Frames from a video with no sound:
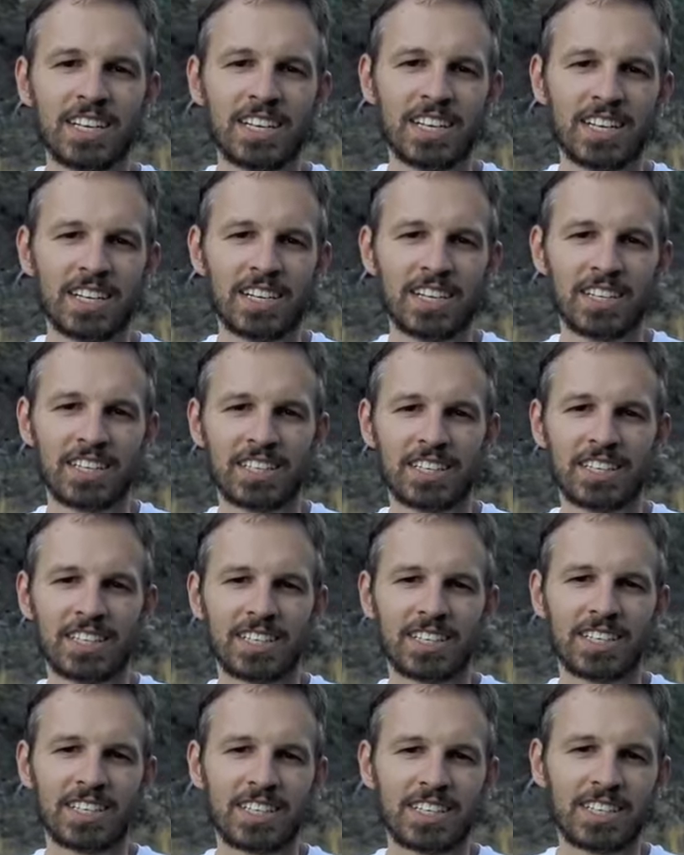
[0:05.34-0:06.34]

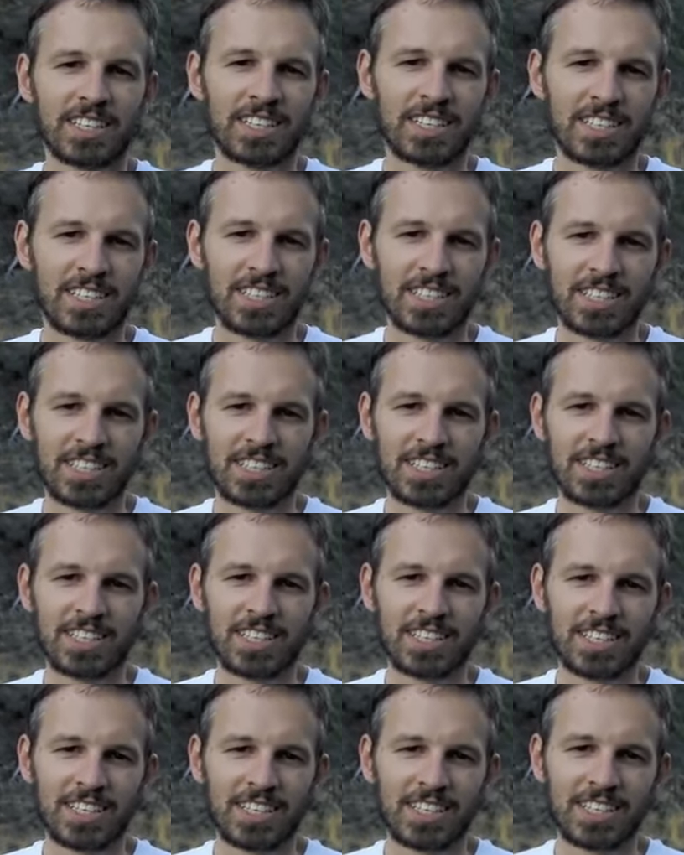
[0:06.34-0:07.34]

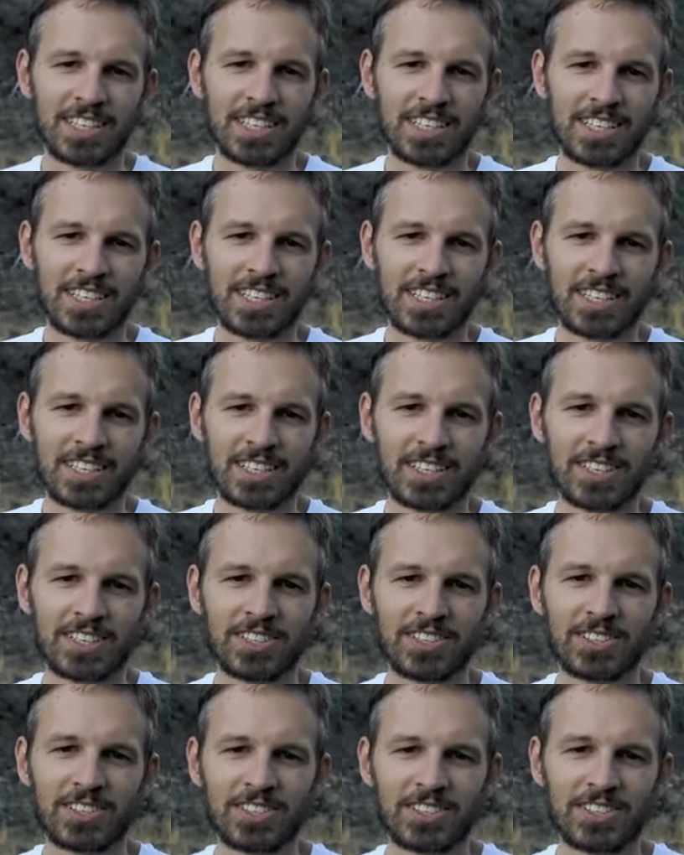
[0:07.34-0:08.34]

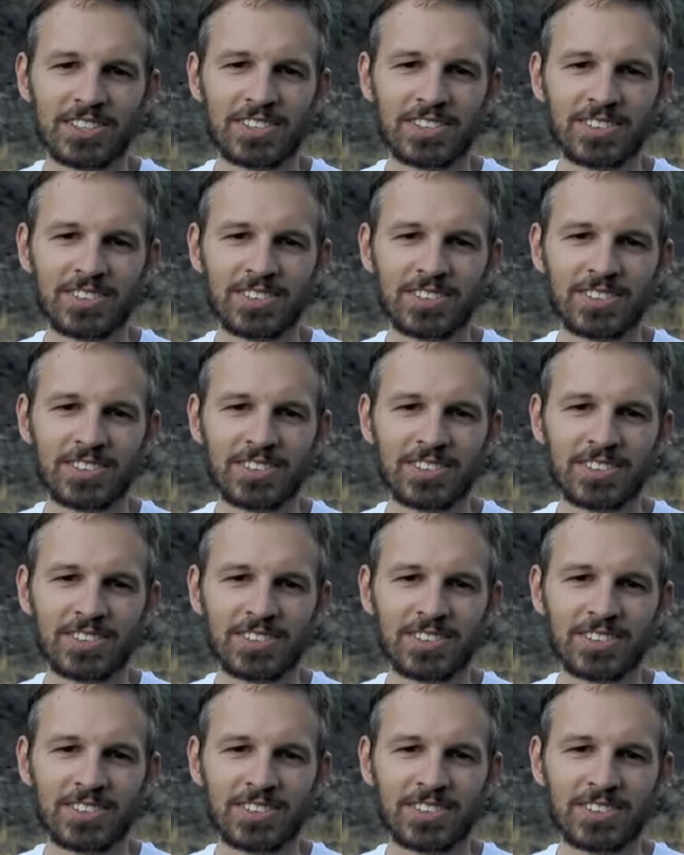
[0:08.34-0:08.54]
Nobody speaks.